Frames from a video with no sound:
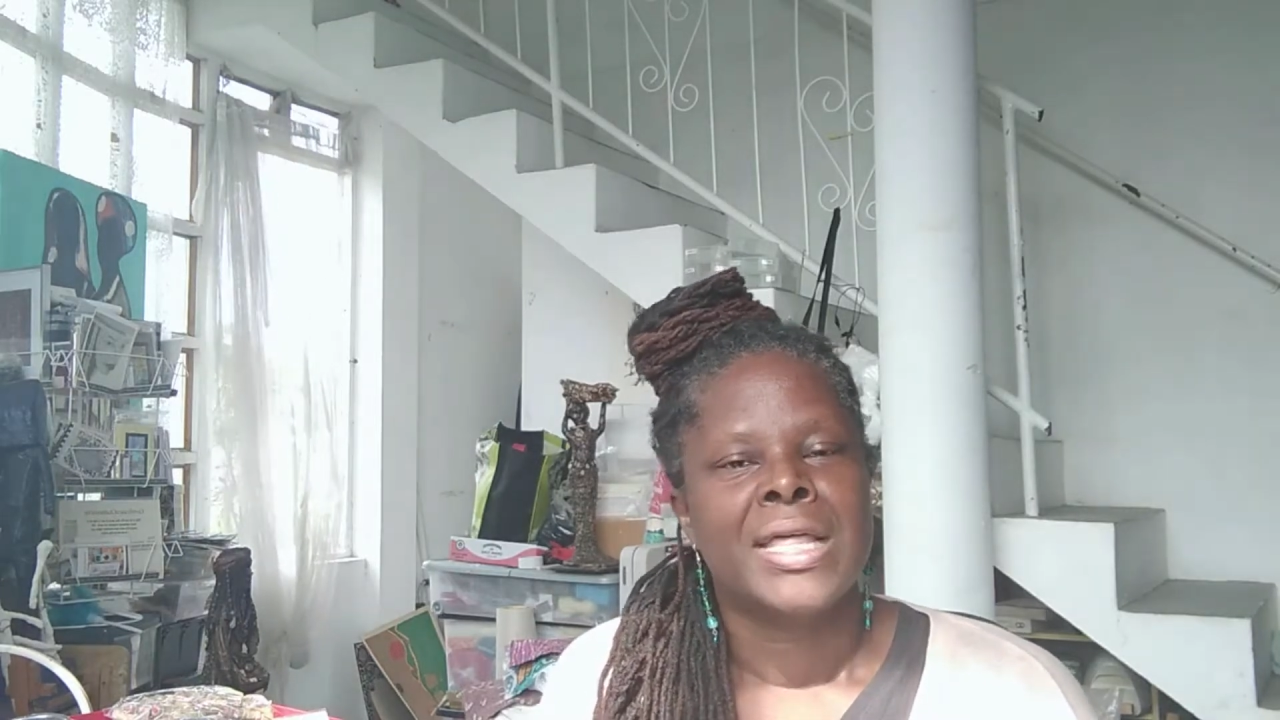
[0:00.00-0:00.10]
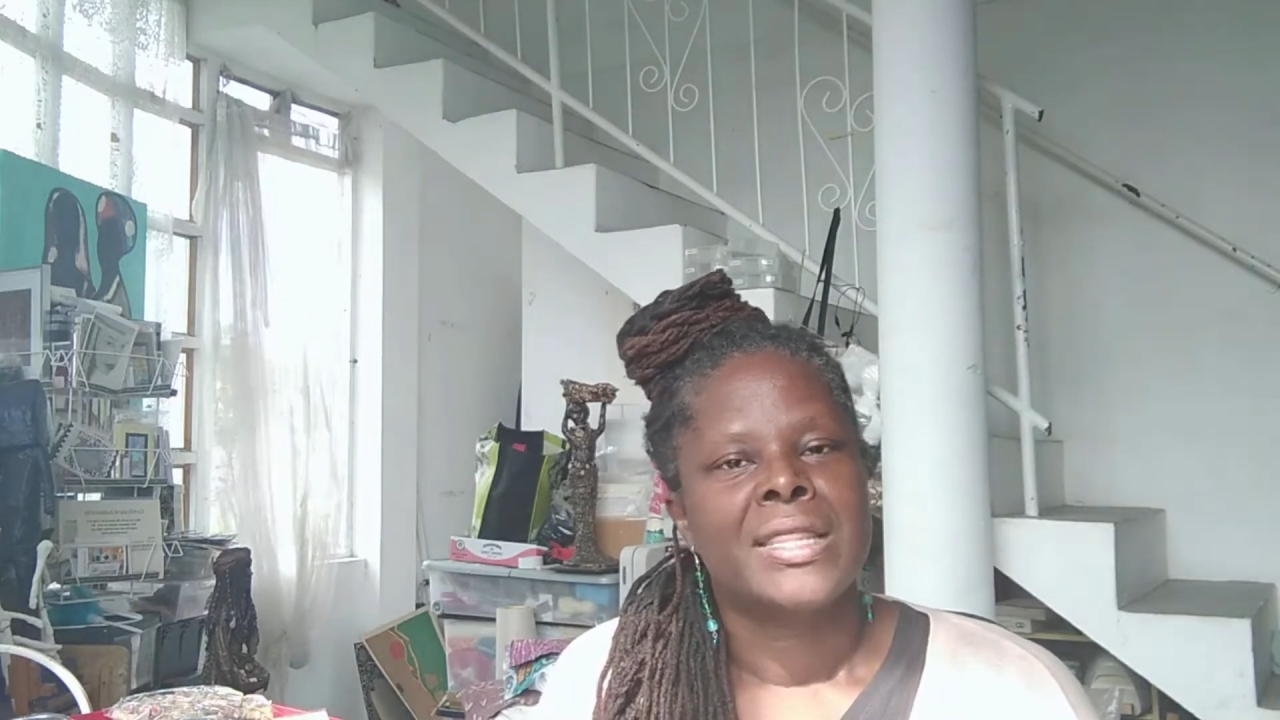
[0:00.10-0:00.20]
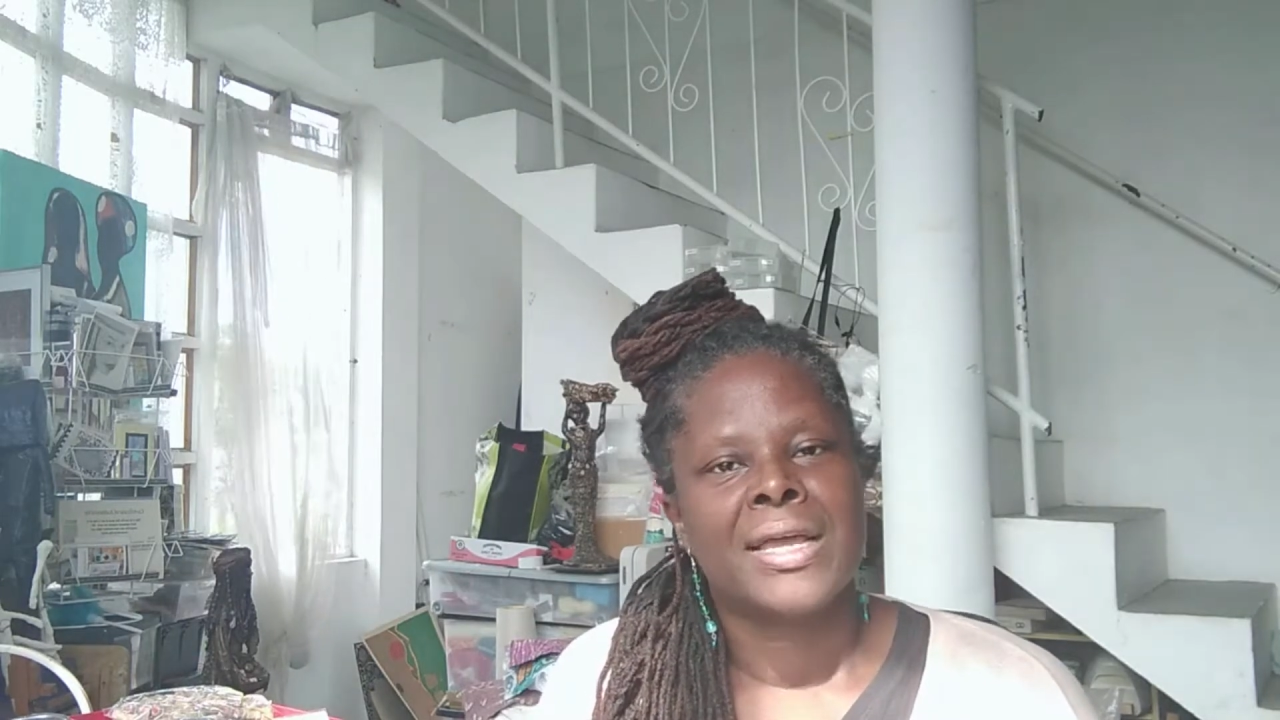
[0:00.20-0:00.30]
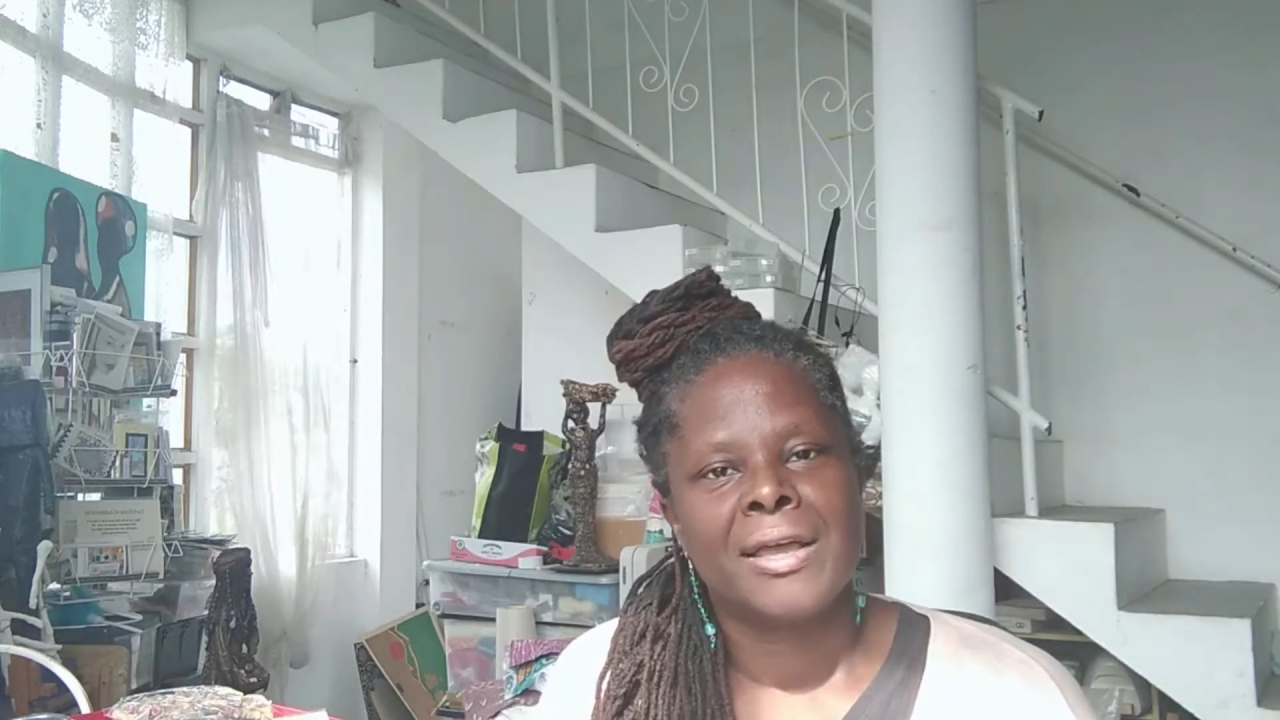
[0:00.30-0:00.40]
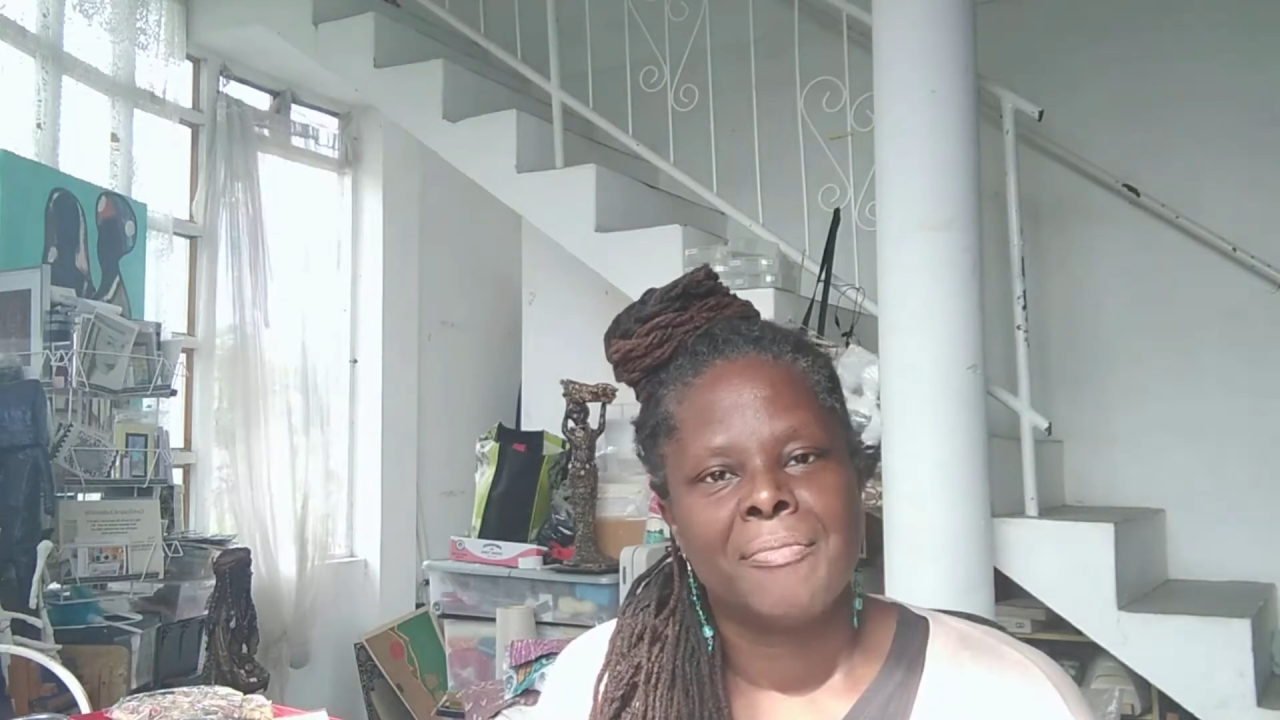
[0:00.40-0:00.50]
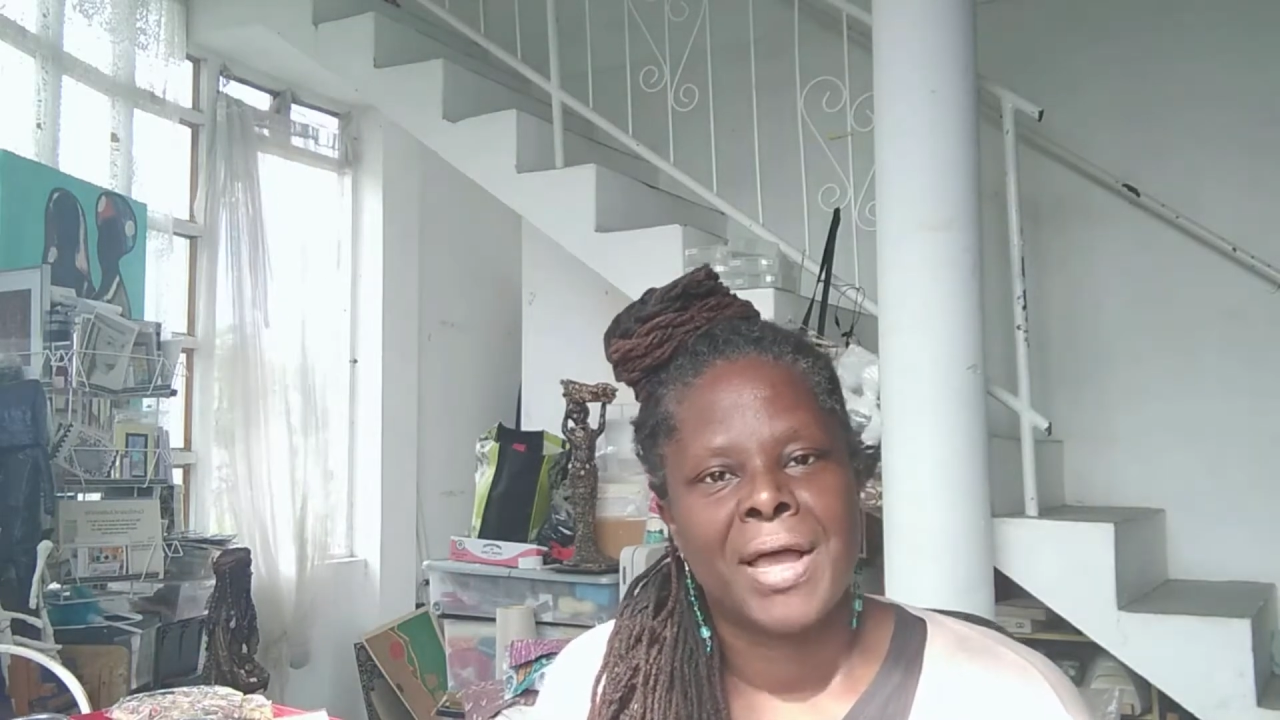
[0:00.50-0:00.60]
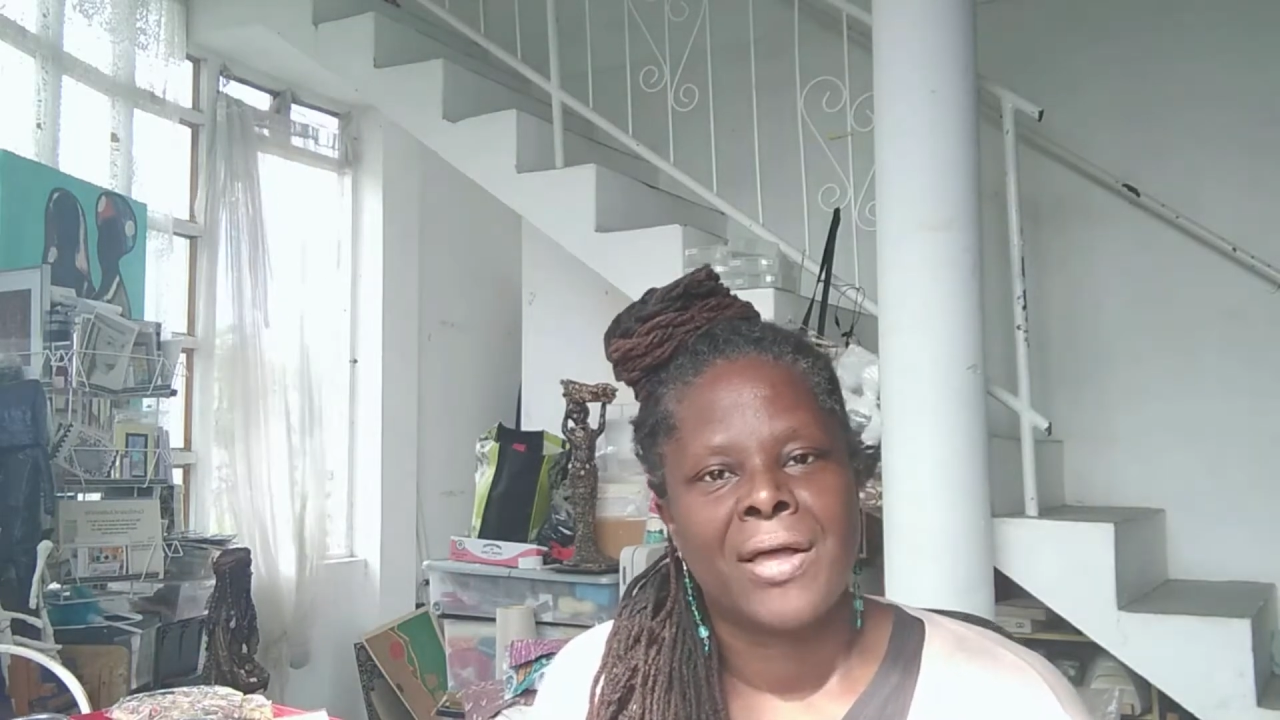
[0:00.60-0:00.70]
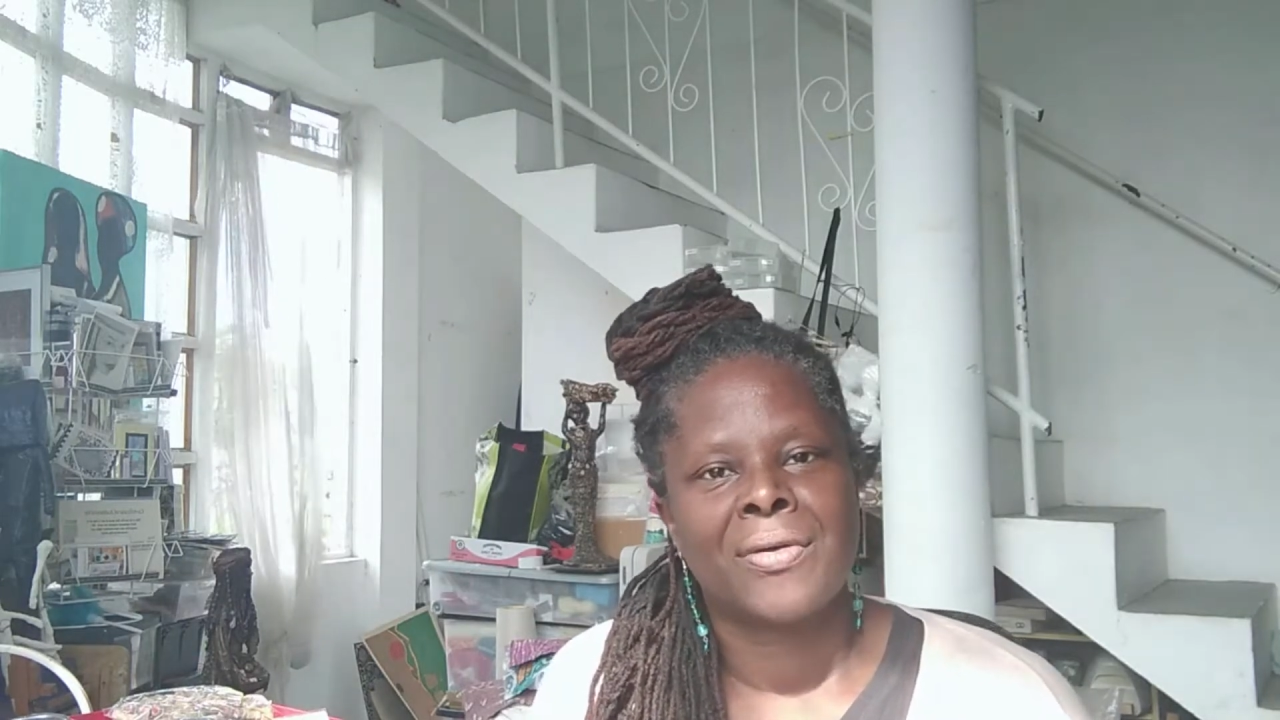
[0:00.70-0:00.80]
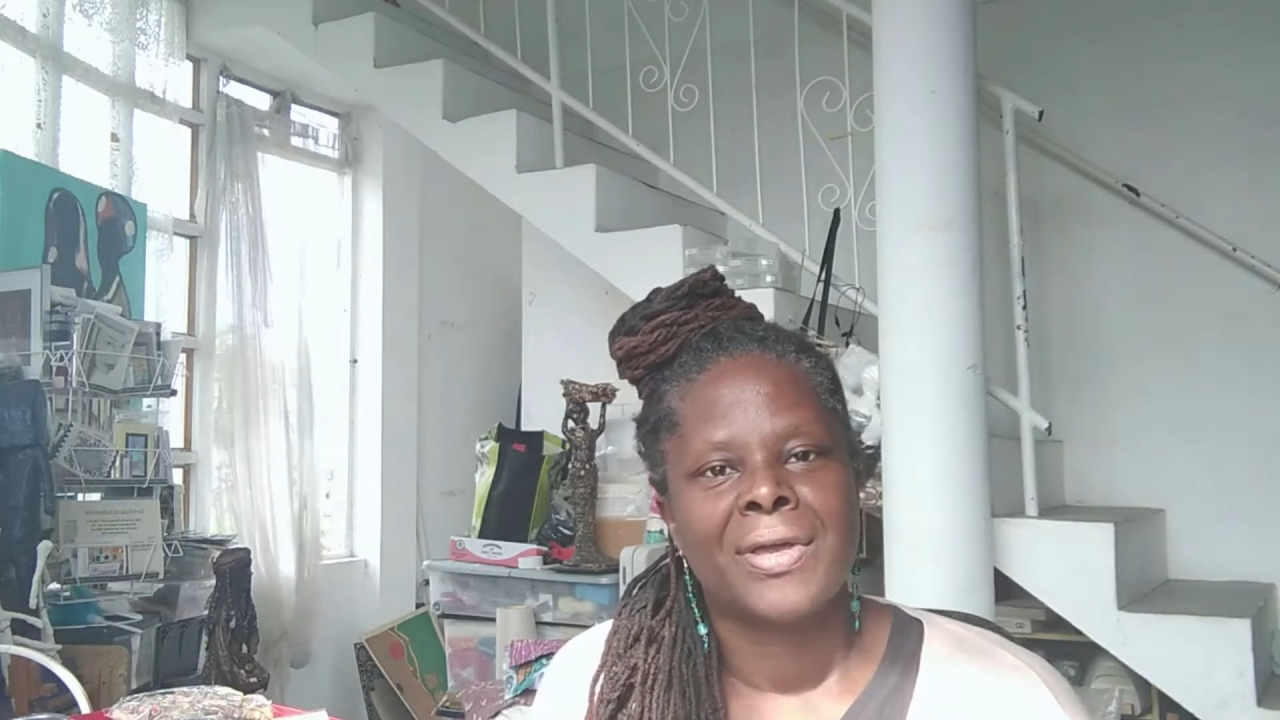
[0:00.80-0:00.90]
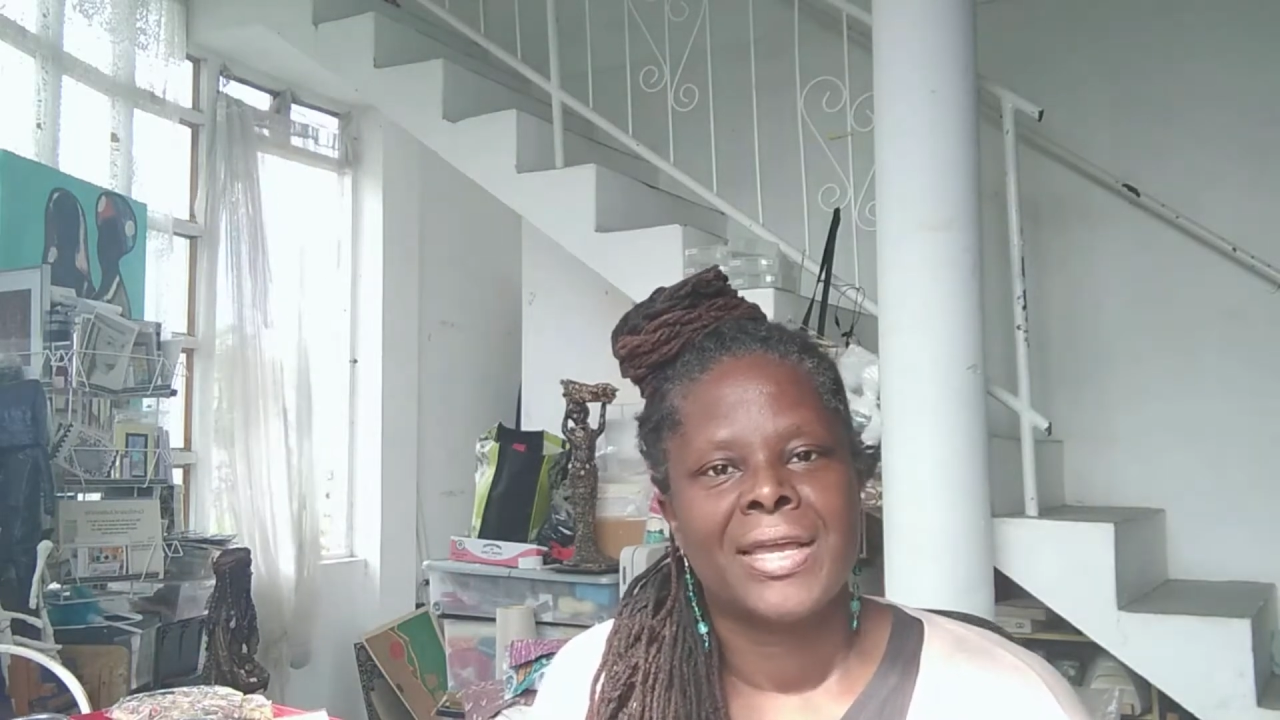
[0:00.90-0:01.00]
think
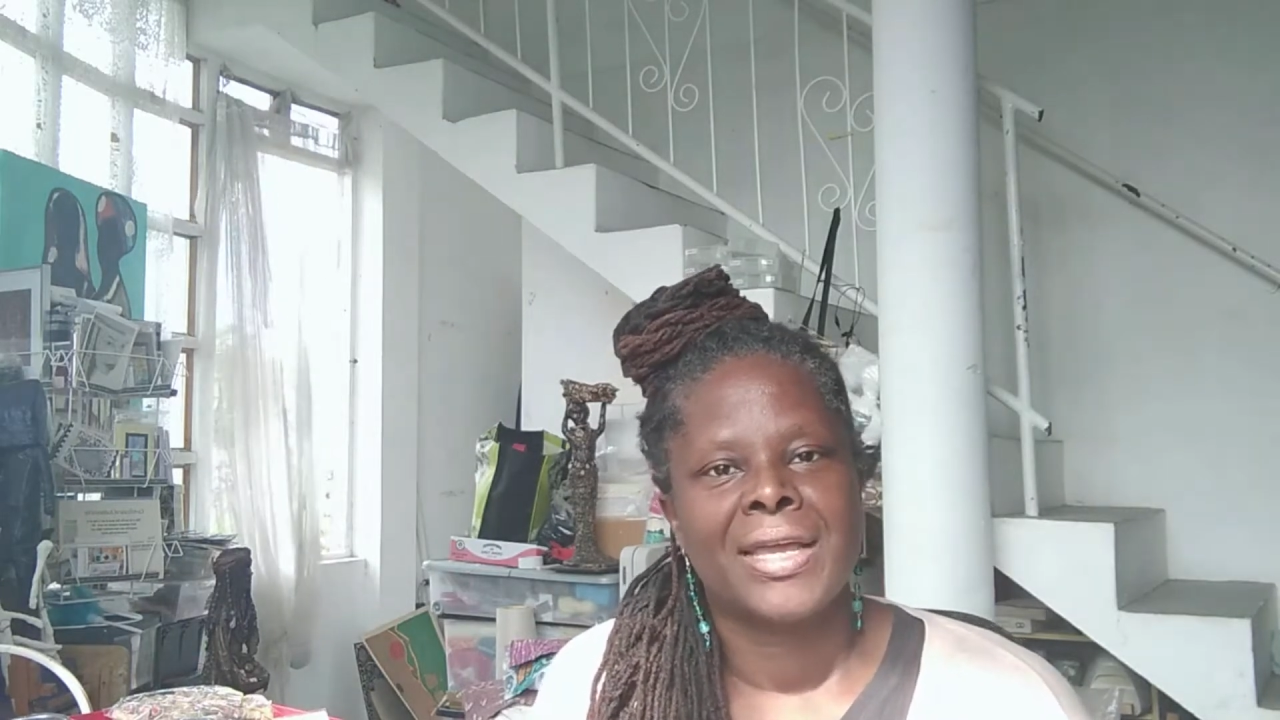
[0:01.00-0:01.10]
about